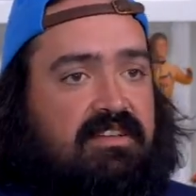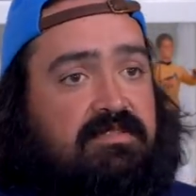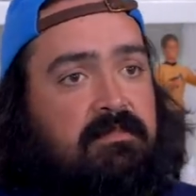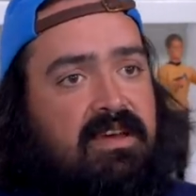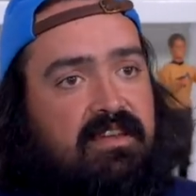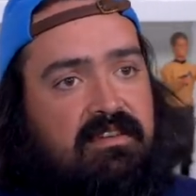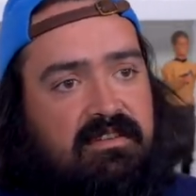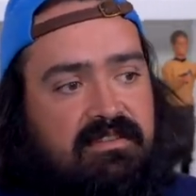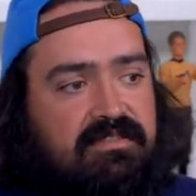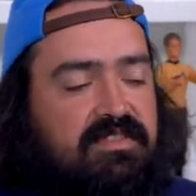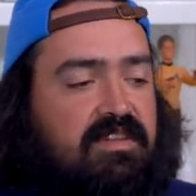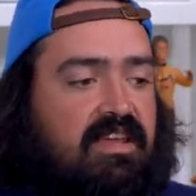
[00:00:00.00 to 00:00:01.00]
has
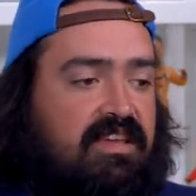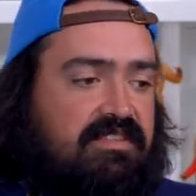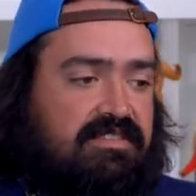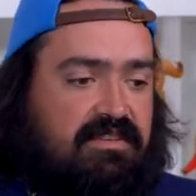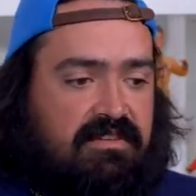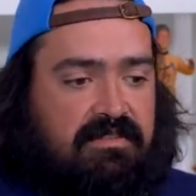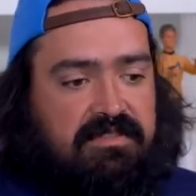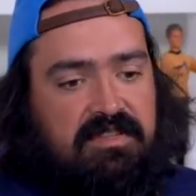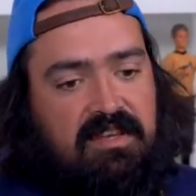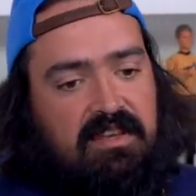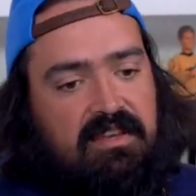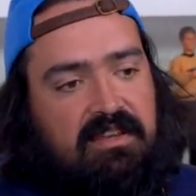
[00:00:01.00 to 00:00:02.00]
Mycos and Azos,